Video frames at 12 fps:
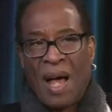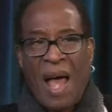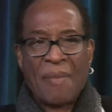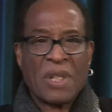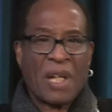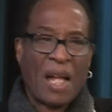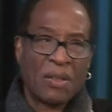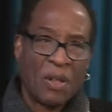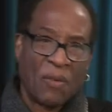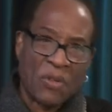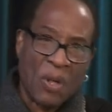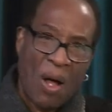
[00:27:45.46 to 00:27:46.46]
I mean, I don't know
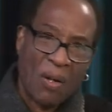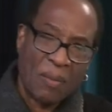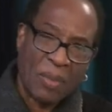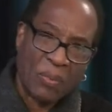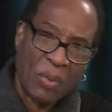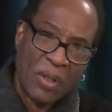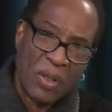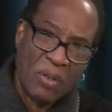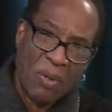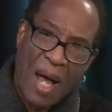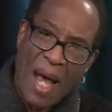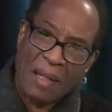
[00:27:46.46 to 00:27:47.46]
if you all heard, but Willie
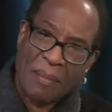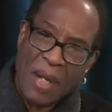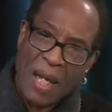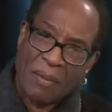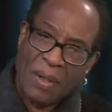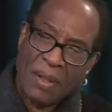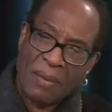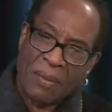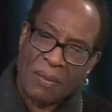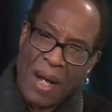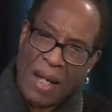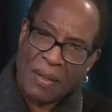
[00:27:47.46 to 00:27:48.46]
knew how to make
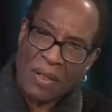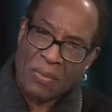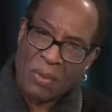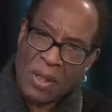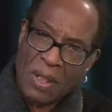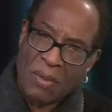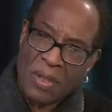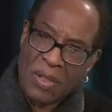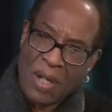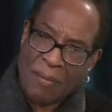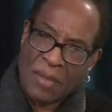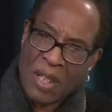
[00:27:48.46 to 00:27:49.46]
records. Willie was
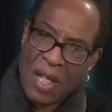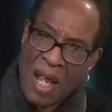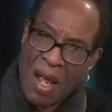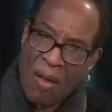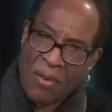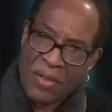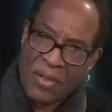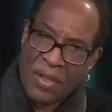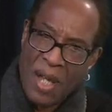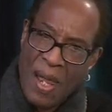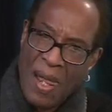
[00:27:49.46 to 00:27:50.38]
something else.